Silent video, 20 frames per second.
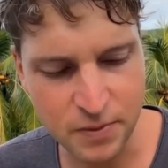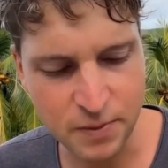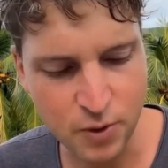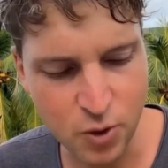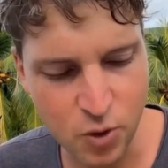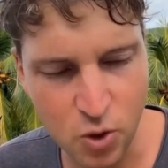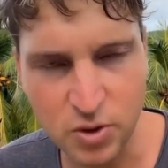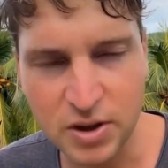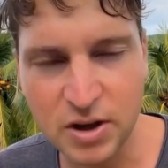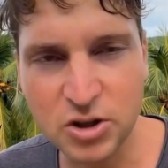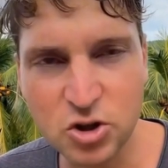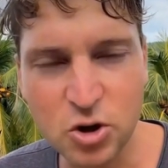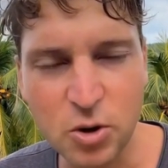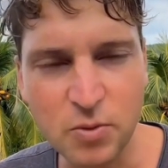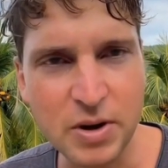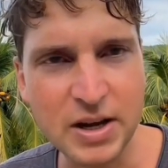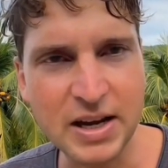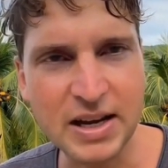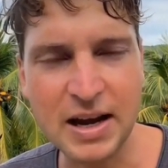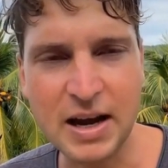Only
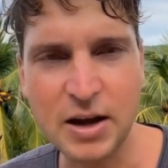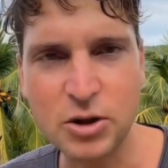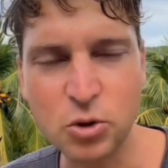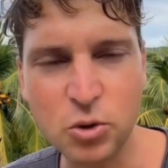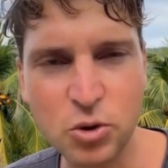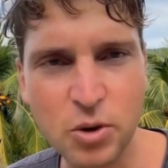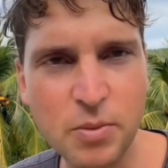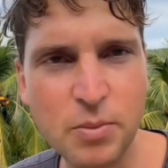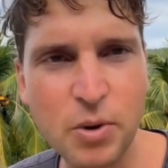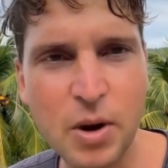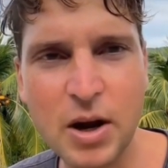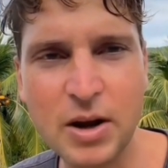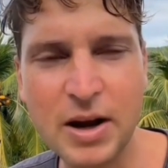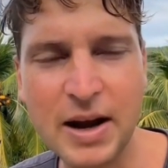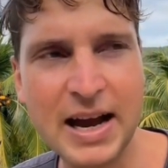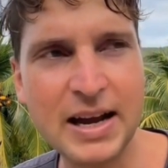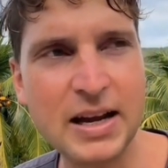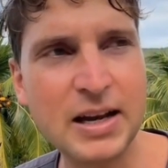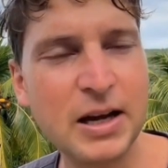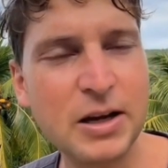Germany and Europe are
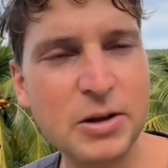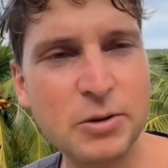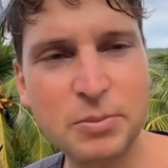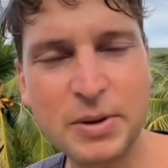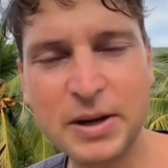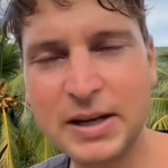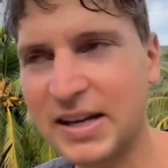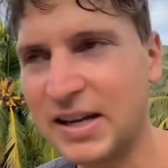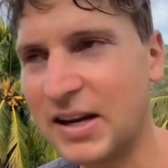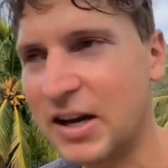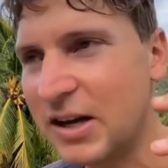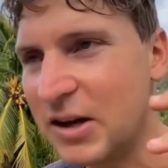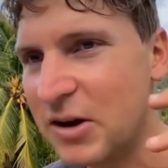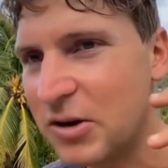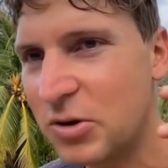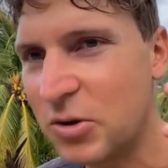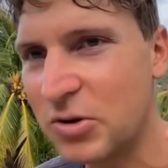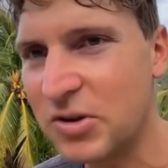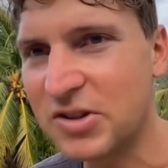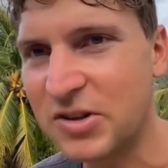likely to be the clear
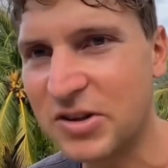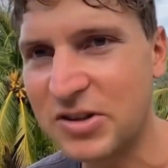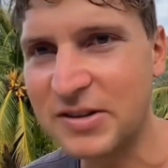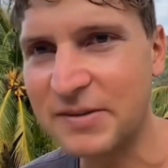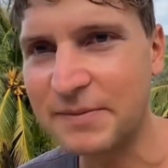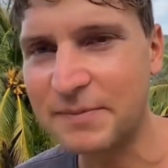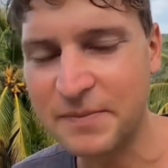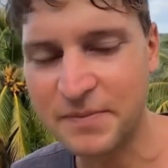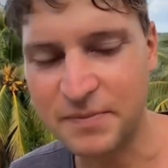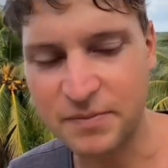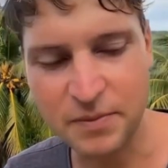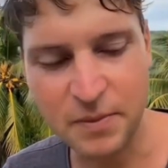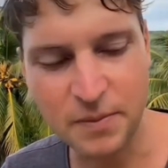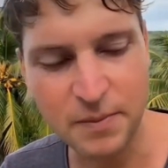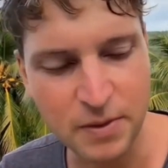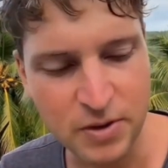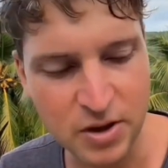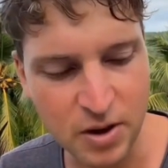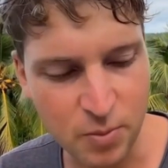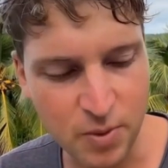losers.
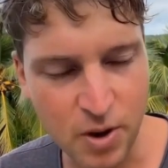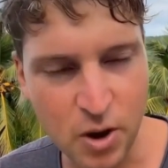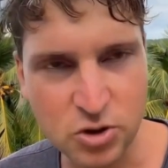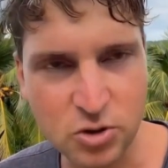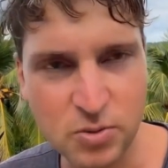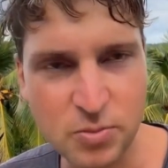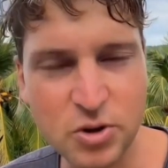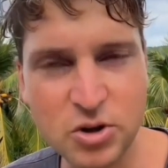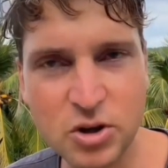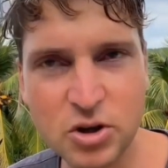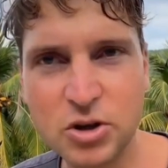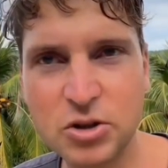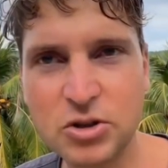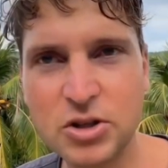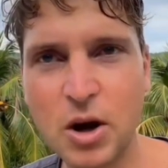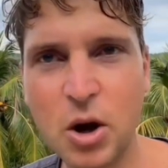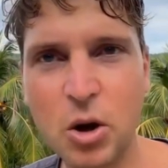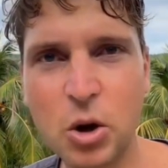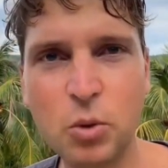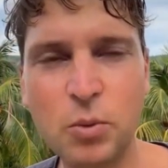Some entrepreneurs
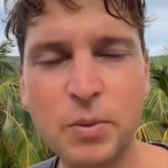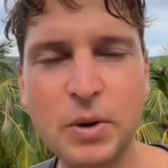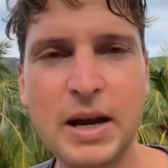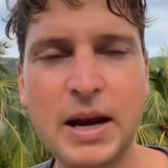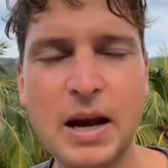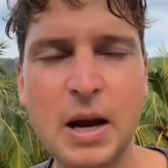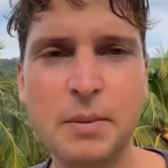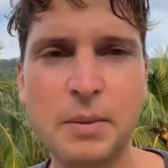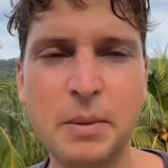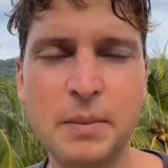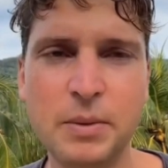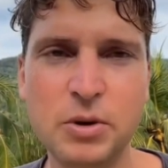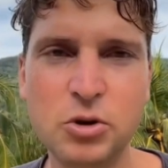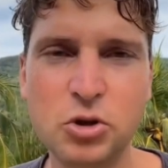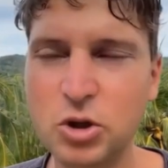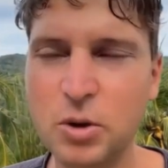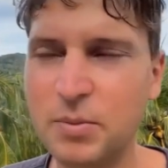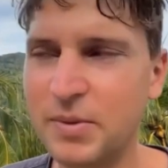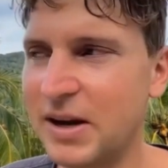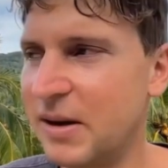are opening up, but
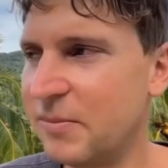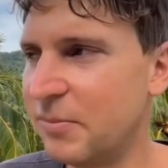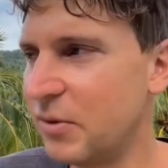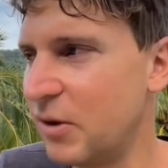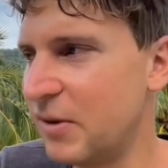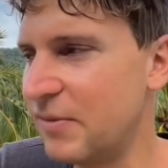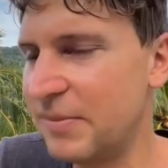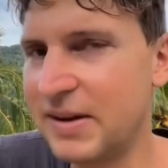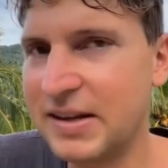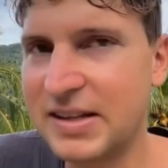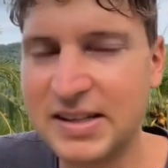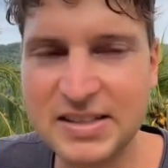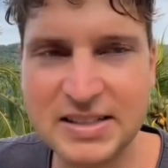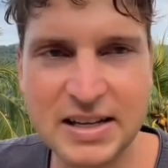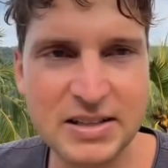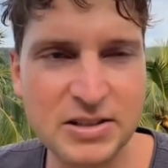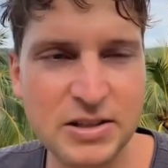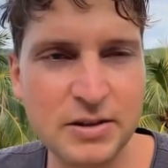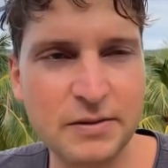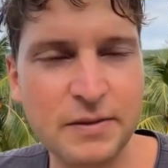Germany won't be
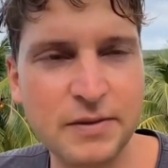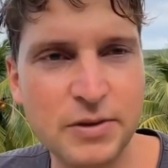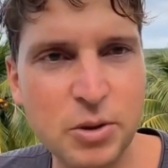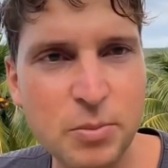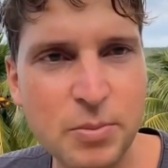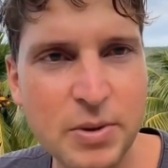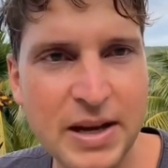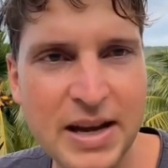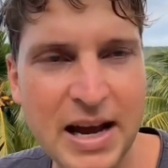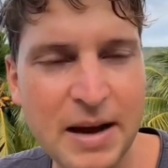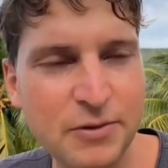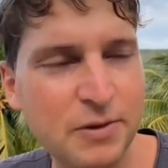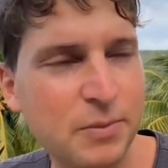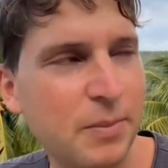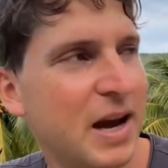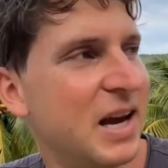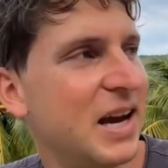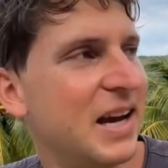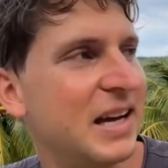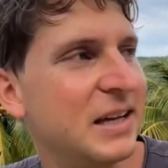decisive. They'll be left
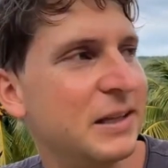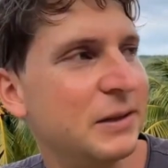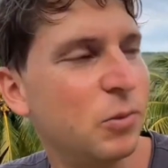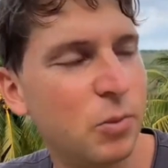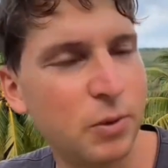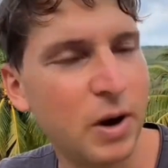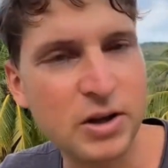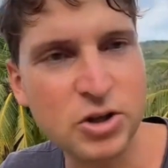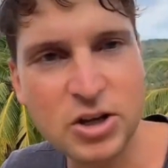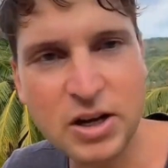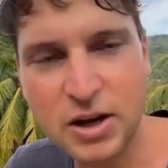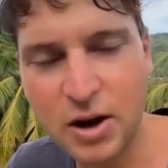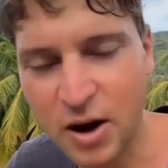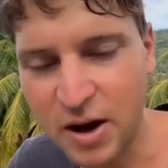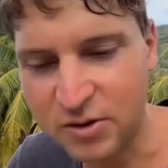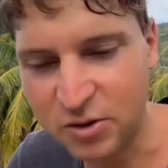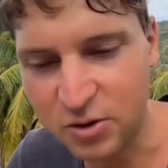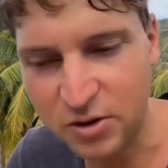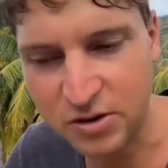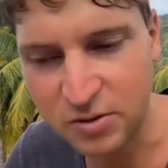behind, watching
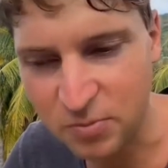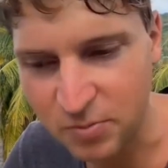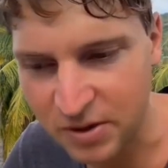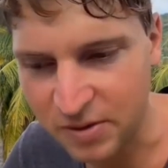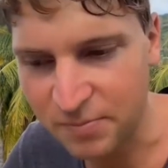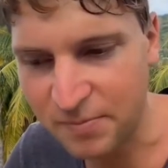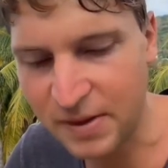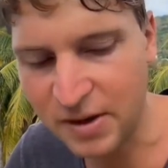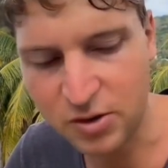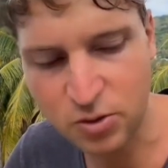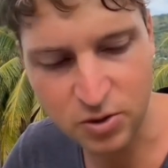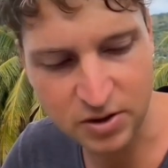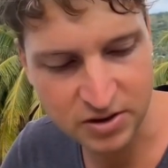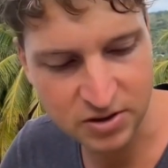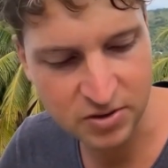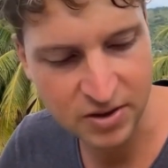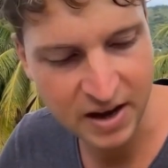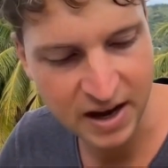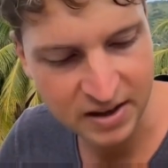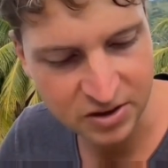others with Bitcoin
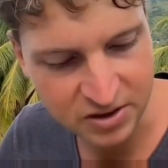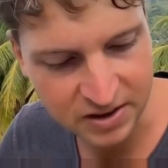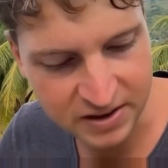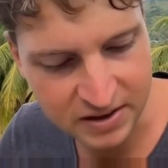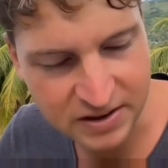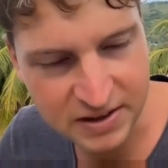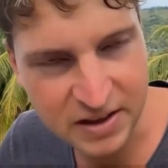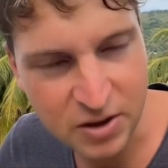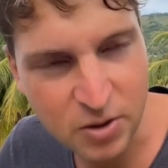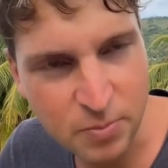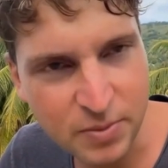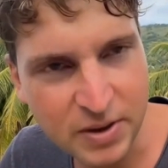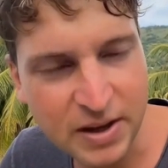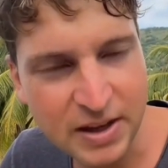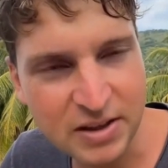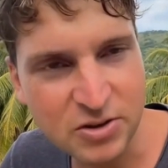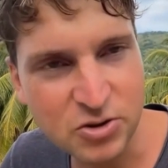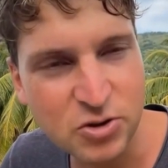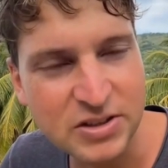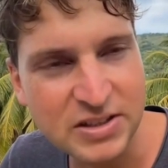strategies. It'll be
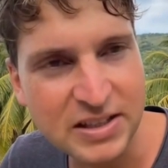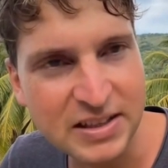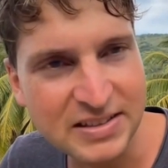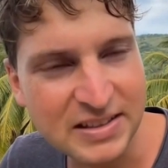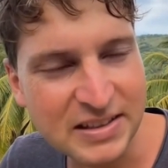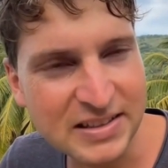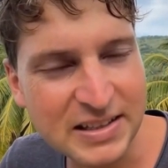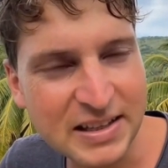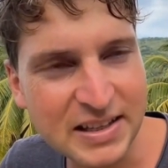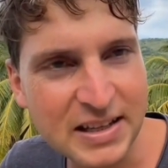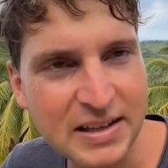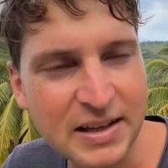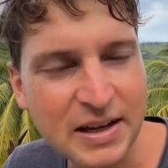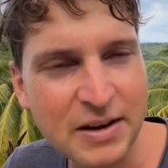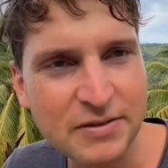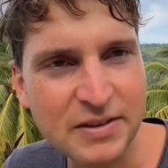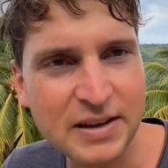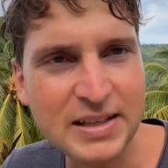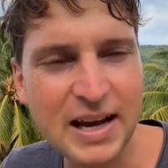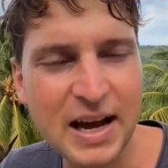interesting to see
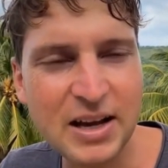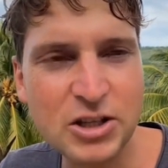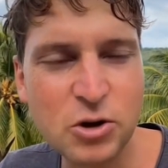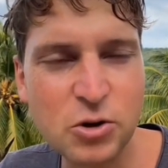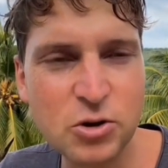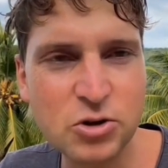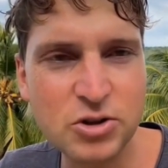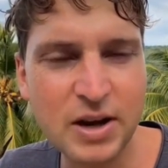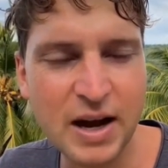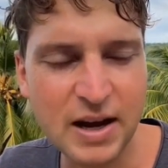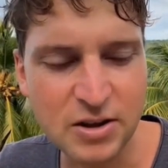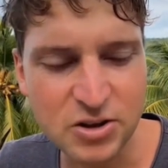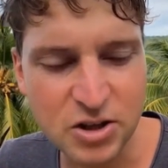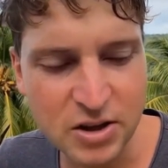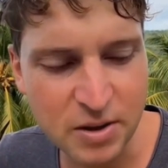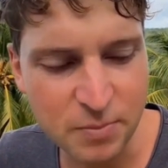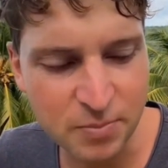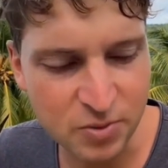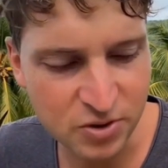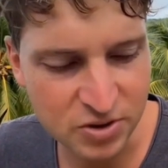if the national
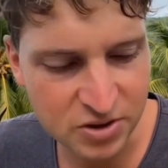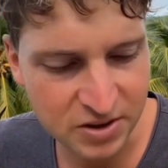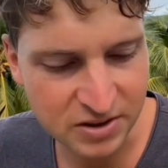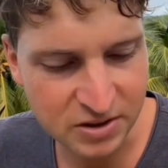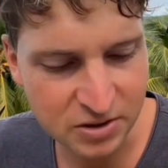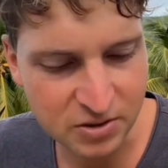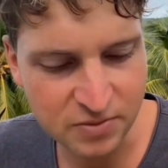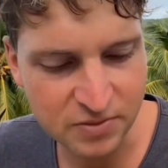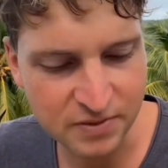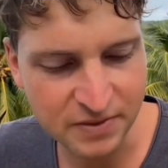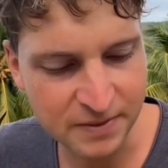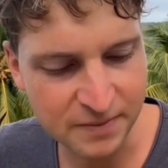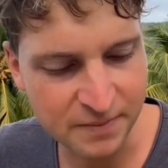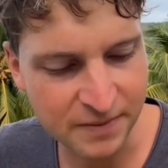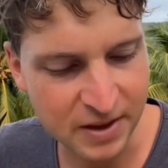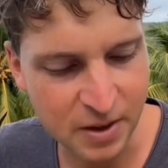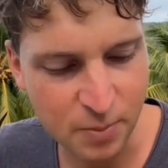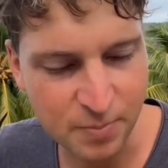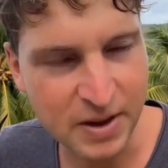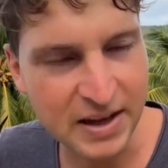strategy emerges soon.
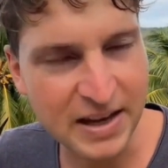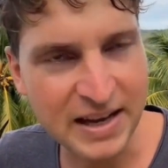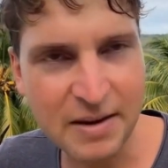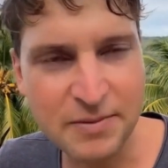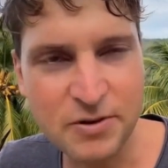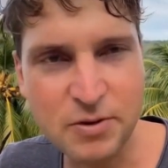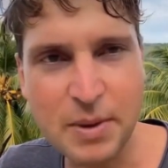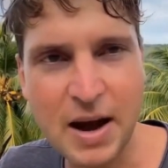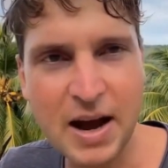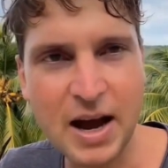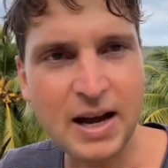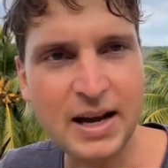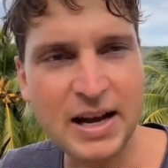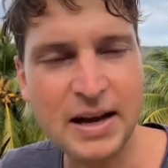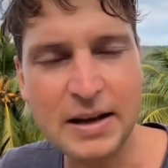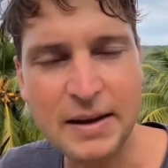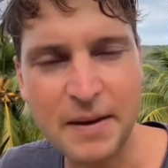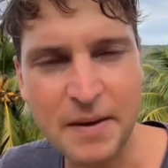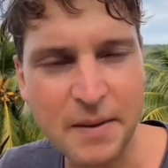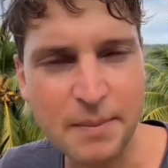They'll be left
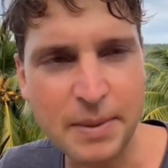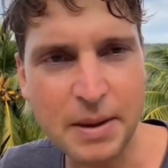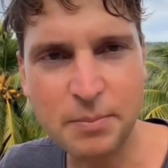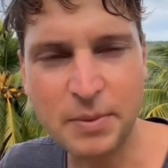behind. A